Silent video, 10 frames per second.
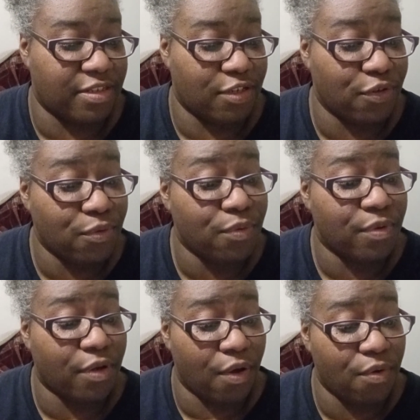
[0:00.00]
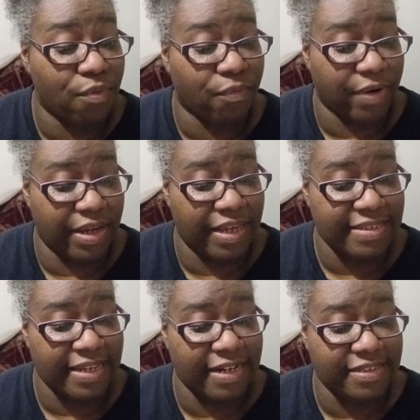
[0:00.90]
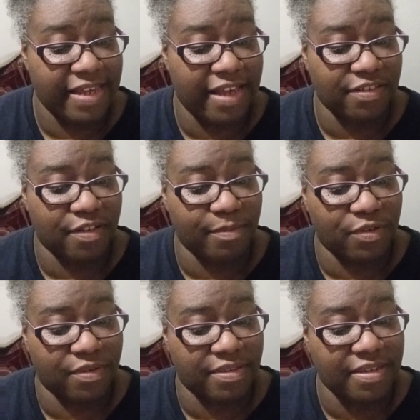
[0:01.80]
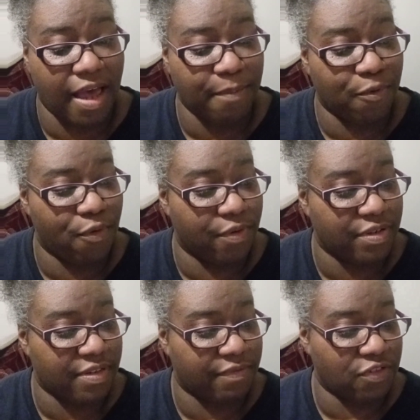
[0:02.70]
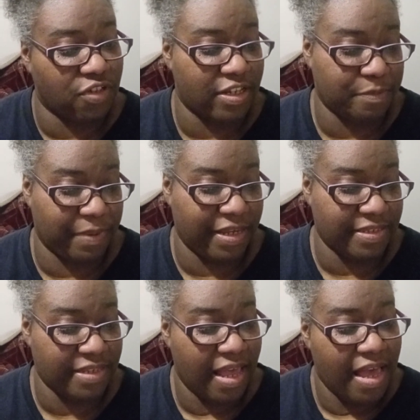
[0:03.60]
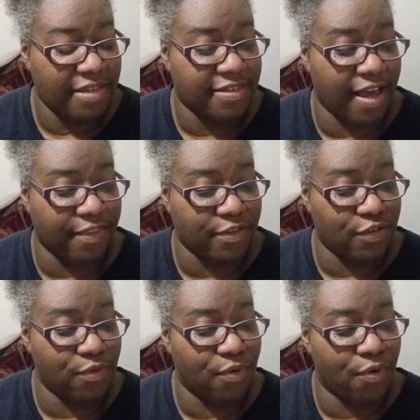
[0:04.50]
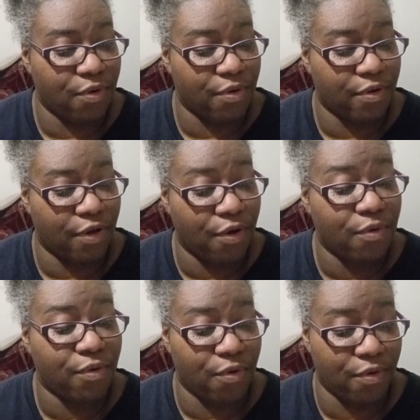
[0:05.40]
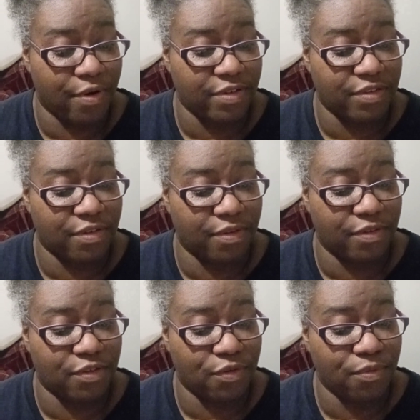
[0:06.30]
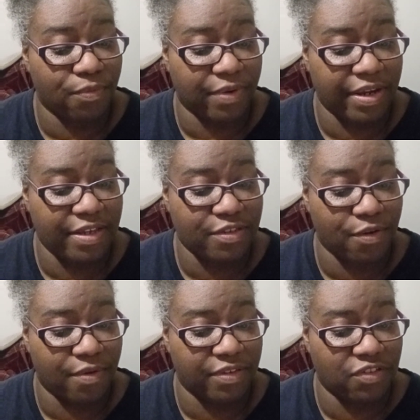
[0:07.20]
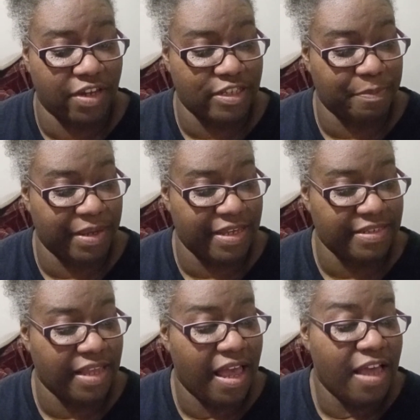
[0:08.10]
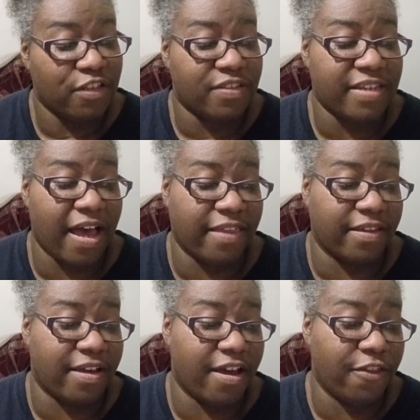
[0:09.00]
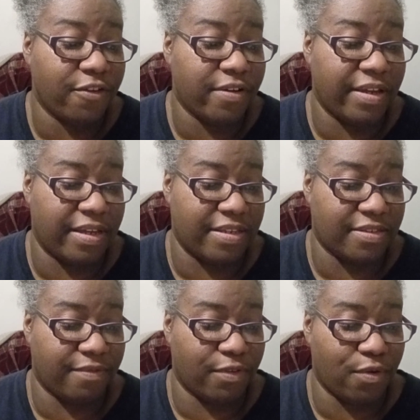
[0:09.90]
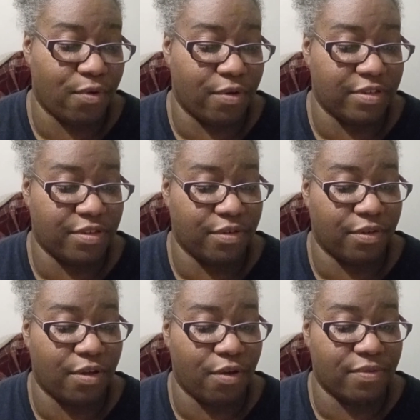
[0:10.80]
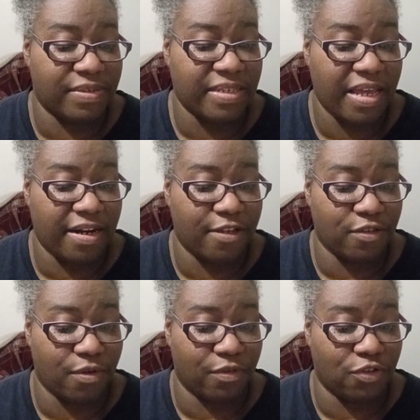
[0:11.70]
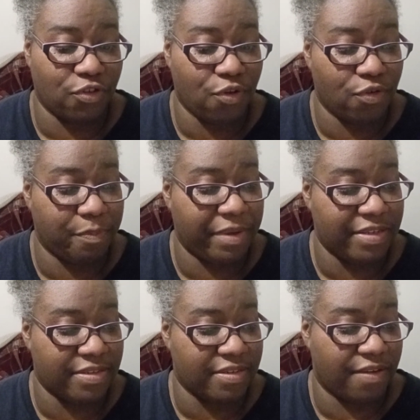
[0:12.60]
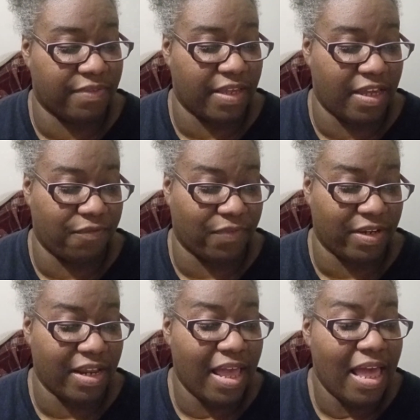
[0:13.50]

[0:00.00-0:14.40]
two gold rings and attach them to the top corners of the chest piece. Tie the two gold cords to the two rings on the chest piece. Tie the other ends of the cords to the gold settings on the shoulder pieces of the ephod.